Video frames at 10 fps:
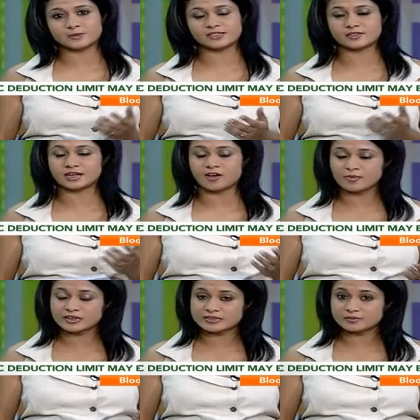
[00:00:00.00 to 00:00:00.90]
ministry and the
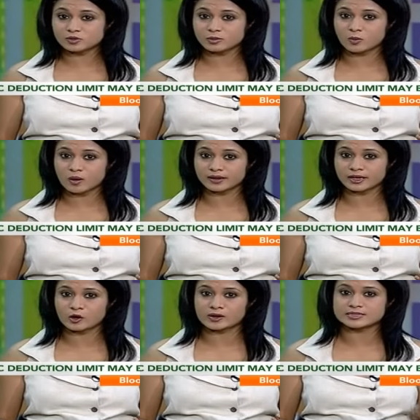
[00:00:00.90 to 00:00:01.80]
government seem to be
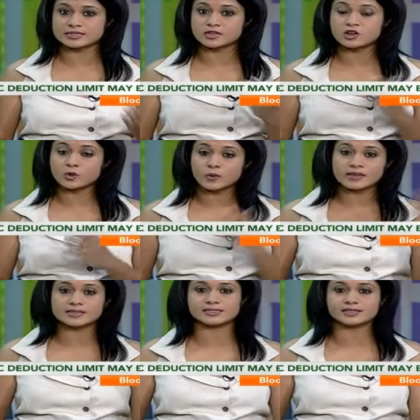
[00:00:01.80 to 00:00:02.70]
working on is
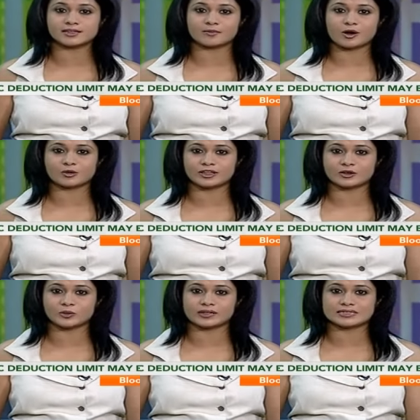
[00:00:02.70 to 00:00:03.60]
increasing the amount
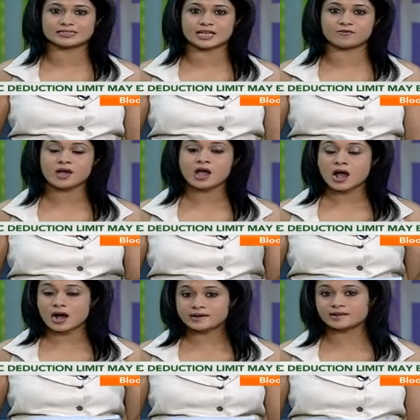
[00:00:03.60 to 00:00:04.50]
that you can save
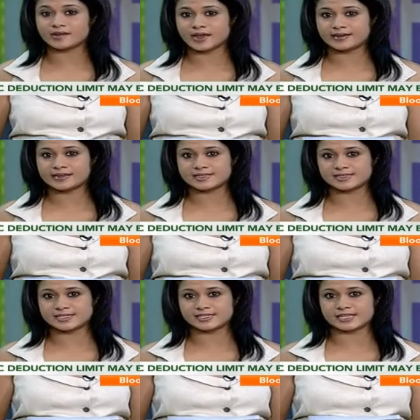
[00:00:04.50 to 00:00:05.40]
under
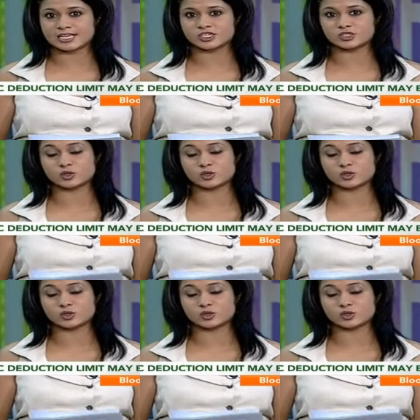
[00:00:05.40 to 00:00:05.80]
80C section.